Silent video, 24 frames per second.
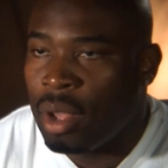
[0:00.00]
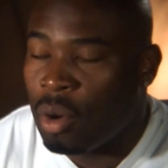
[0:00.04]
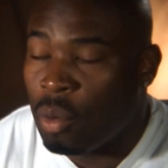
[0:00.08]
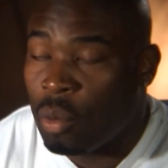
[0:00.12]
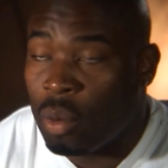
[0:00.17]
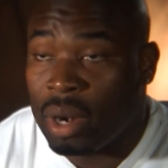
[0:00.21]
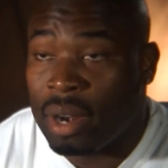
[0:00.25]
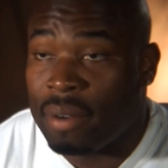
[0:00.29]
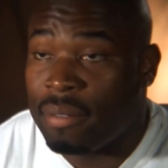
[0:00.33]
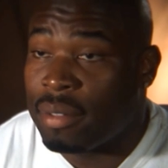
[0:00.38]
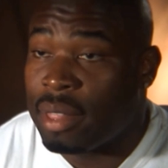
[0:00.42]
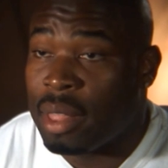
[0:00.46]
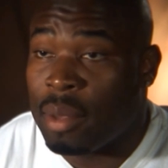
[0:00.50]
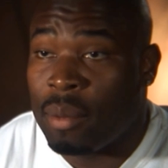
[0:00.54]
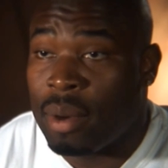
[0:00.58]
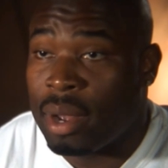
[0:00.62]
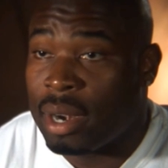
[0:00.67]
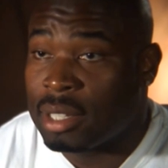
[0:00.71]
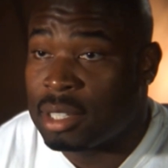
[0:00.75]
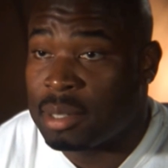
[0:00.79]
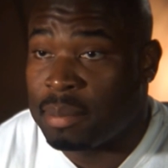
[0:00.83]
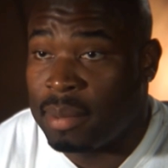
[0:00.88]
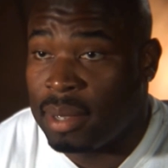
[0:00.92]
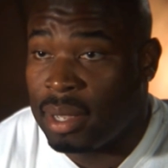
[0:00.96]
whatever they
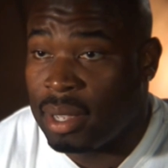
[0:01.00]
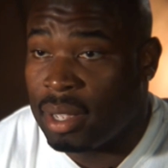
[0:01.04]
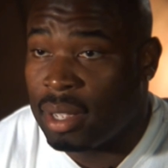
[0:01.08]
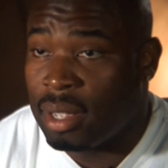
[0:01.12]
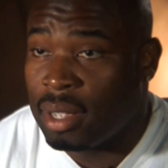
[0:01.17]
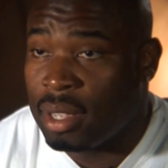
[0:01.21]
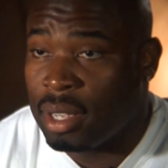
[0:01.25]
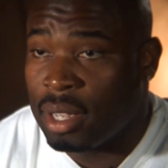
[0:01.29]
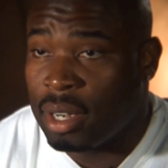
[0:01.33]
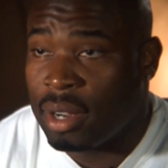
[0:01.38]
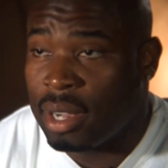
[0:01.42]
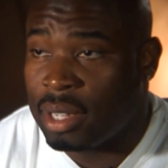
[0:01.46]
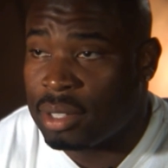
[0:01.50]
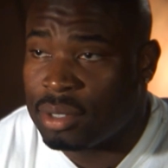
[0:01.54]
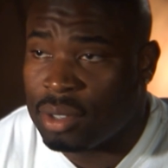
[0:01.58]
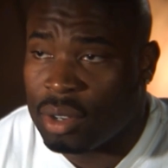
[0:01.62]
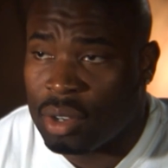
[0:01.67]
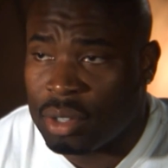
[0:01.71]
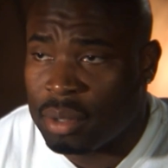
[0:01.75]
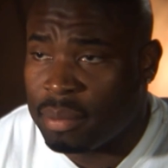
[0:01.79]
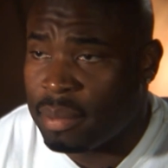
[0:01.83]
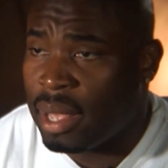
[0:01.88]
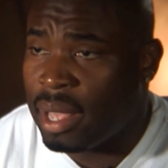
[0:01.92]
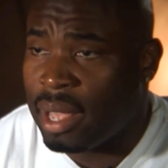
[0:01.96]
wanted to be. I
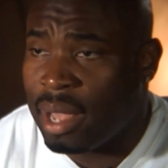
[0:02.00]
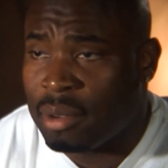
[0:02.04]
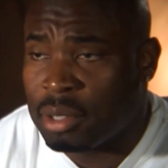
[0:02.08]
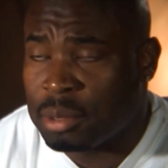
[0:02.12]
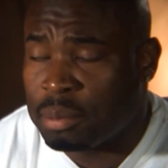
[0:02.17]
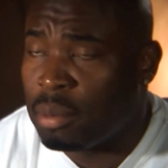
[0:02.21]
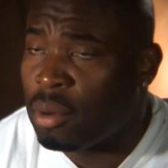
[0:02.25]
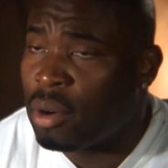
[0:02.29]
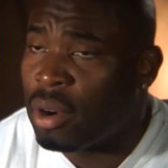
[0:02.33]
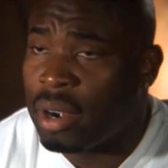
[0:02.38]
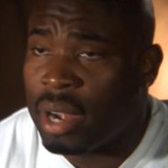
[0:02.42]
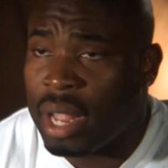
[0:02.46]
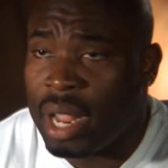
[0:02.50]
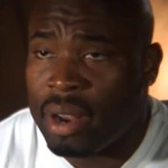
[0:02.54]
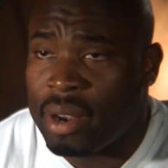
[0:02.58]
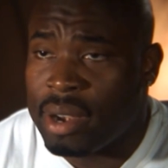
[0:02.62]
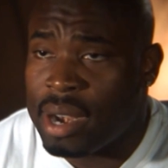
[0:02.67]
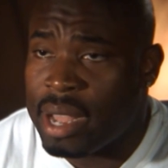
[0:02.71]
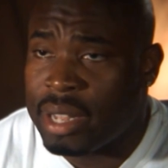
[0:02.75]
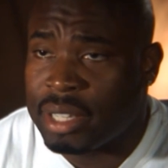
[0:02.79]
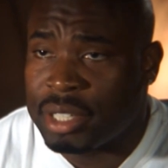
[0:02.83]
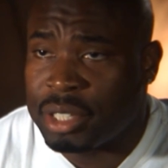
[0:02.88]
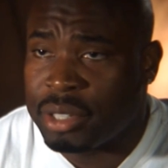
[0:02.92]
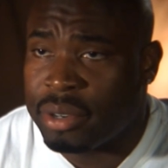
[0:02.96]
told them, hey, I was born here in
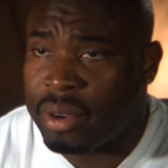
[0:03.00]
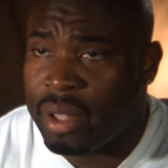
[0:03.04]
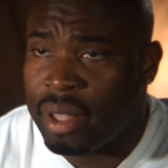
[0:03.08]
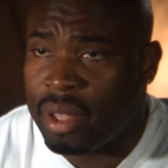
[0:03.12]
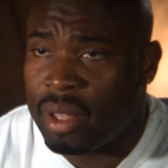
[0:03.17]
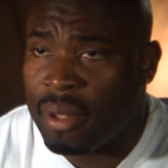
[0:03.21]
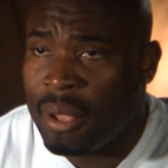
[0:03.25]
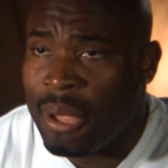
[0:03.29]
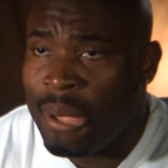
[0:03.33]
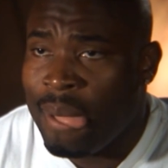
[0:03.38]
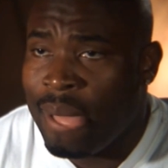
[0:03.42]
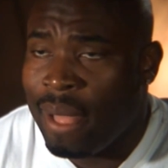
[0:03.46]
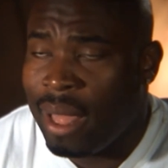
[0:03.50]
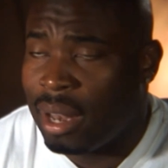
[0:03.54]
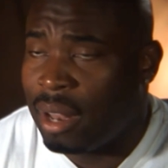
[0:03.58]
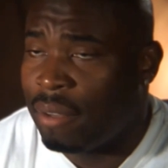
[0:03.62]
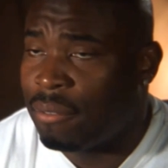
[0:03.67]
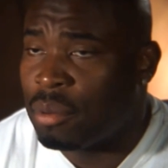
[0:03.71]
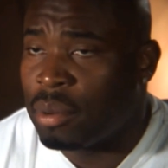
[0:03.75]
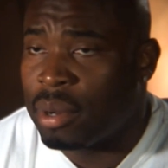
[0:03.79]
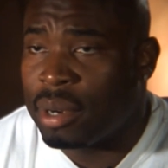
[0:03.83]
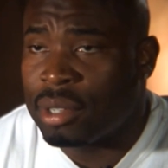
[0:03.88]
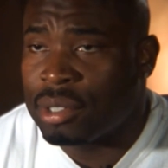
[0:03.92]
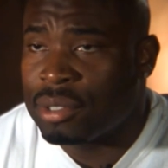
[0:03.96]
Nigeria. I
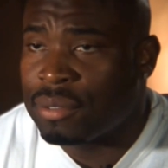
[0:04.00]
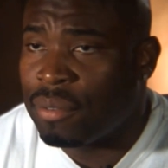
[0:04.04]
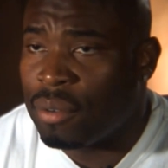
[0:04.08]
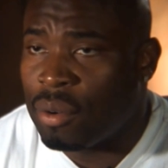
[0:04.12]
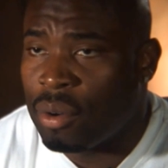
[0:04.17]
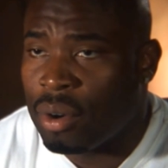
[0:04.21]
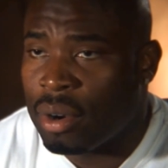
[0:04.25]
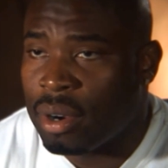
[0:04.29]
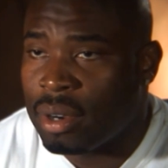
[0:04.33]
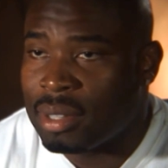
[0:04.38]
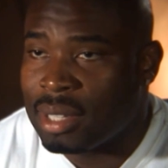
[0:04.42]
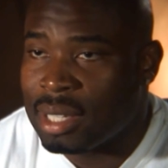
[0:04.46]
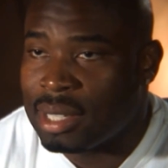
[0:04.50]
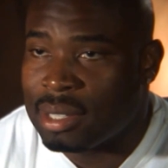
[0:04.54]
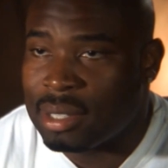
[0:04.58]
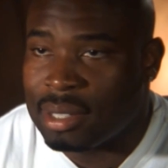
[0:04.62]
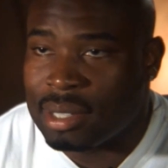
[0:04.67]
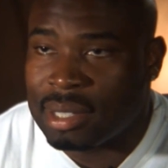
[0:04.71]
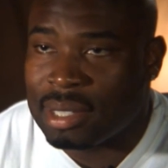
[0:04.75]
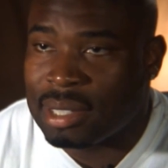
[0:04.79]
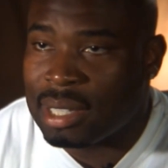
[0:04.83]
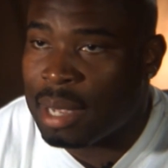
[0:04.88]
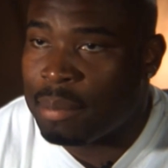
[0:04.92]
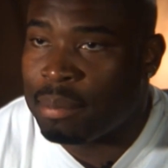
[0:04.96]
left when I was 4. This is
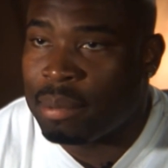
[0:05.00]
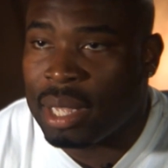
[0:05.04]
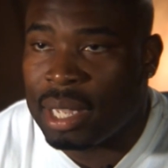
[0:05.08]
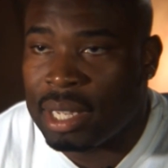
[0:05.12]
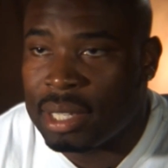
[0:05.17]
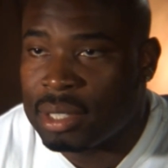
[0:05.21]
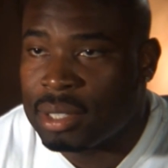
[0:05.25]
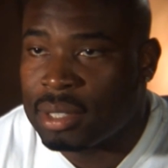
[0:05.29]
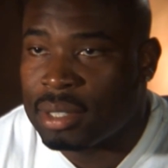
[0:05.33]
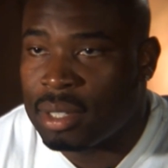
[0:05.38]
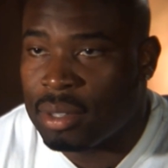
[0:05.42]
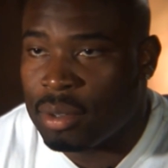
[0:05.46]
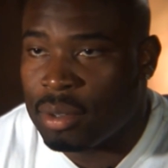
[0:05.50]
the same place